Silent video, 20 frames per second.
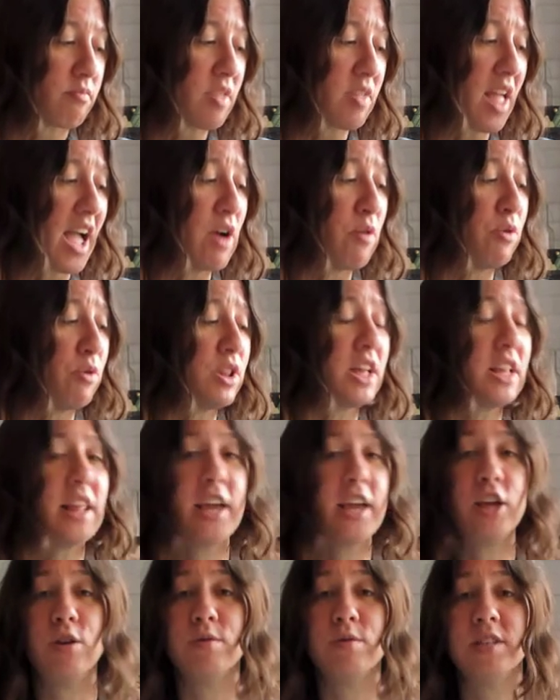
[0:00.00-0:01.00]
I really
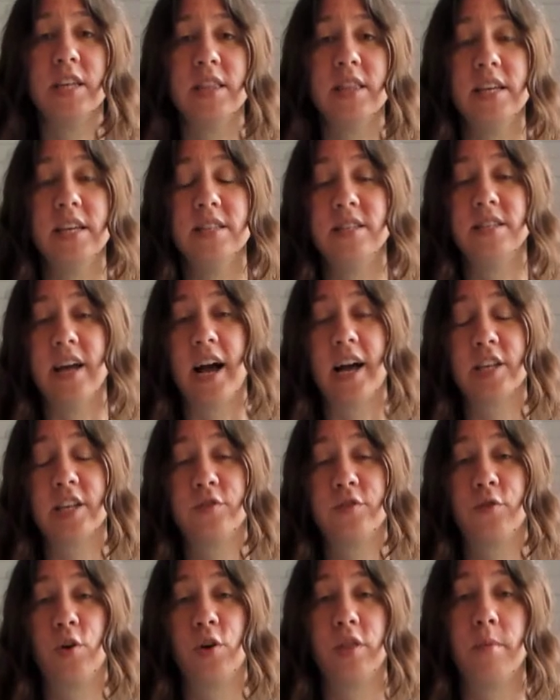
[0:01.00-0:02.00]
like using these decks
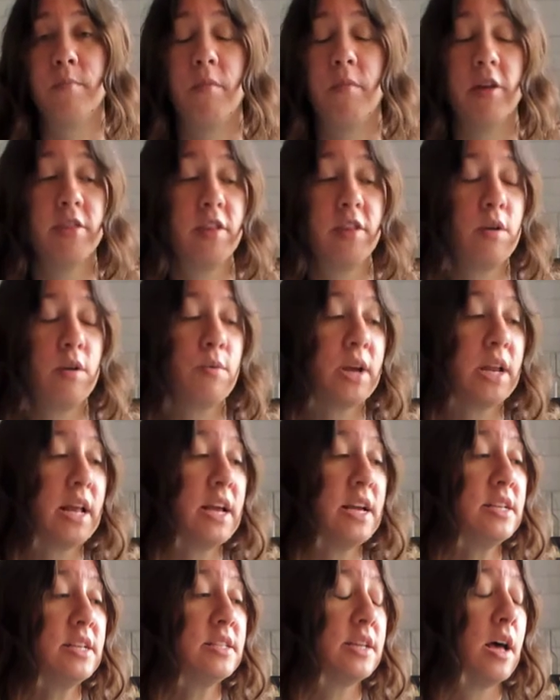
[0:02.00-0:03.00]
for the monthly
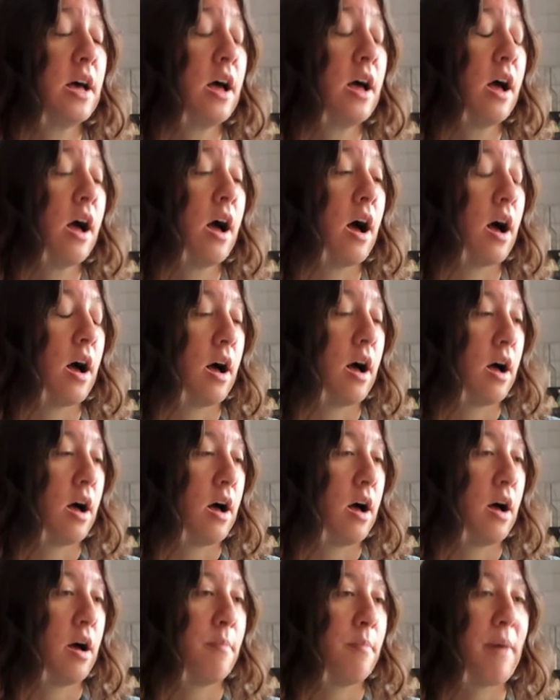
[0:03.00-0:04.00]
readings.
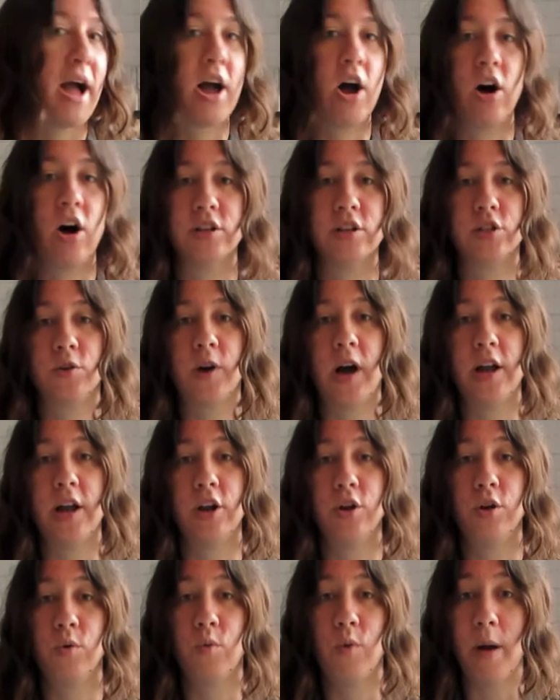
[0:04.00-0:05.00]
I also got a
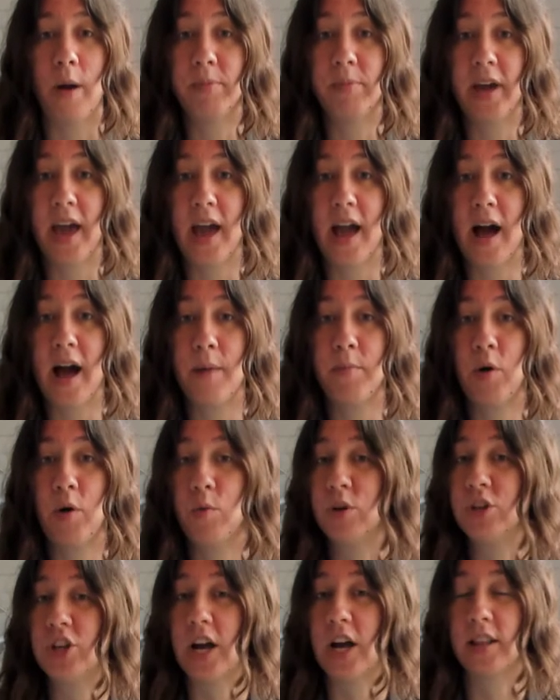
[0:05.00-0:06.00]
new webcam,
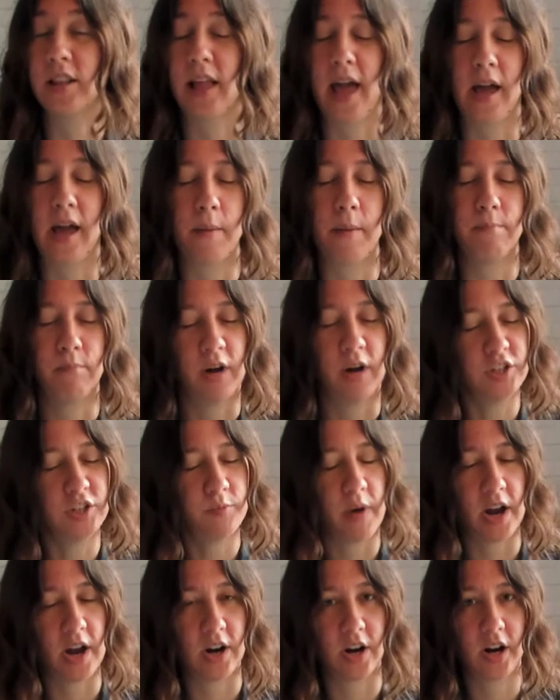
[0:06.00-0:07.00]
which I like much
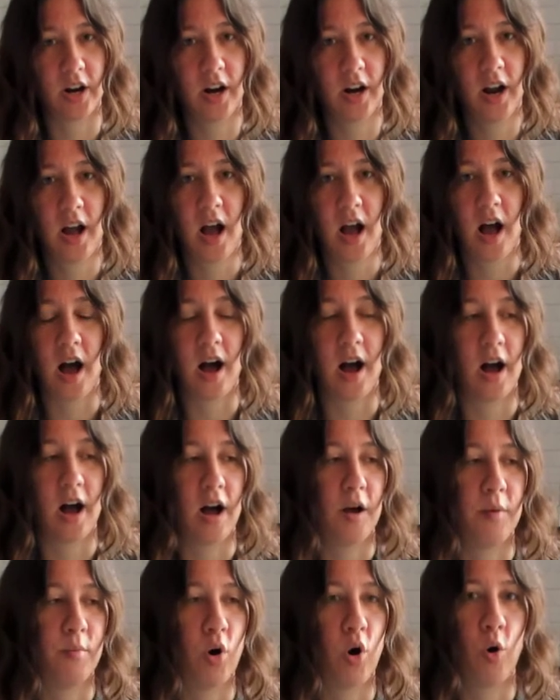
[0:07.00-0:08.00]
better.
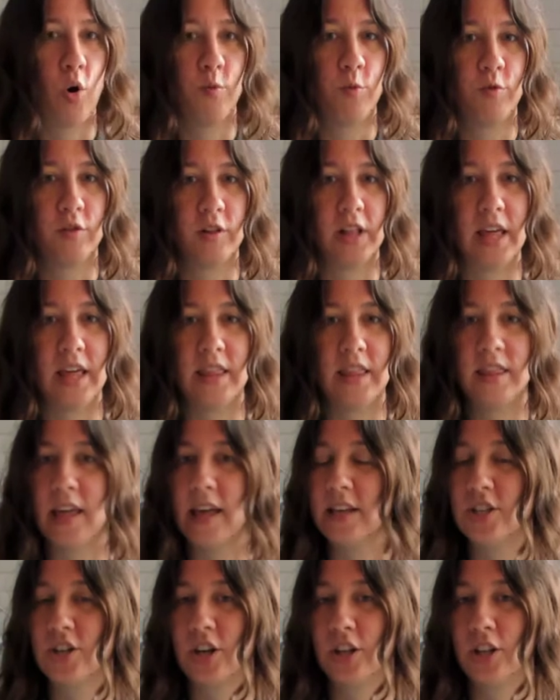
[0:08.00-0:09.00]
Hopefully
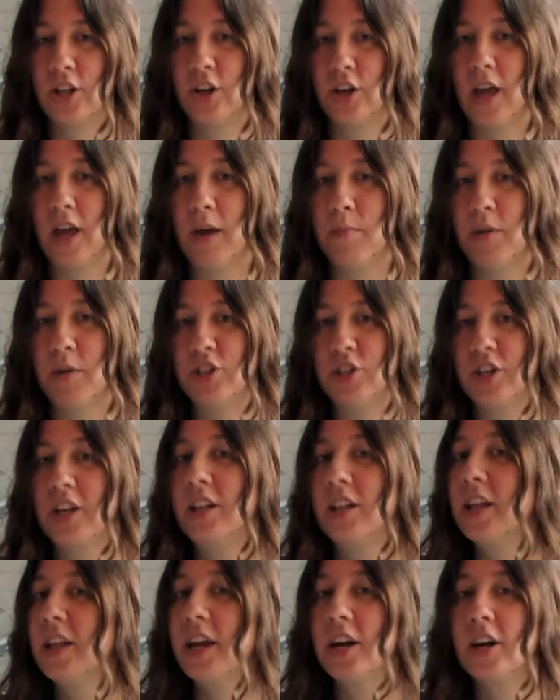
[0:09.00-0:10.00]
things are looking much
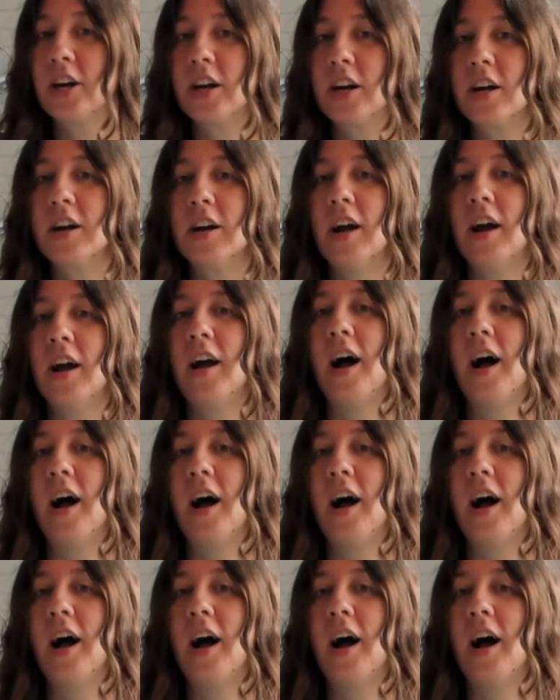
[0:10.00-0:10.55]
clearer.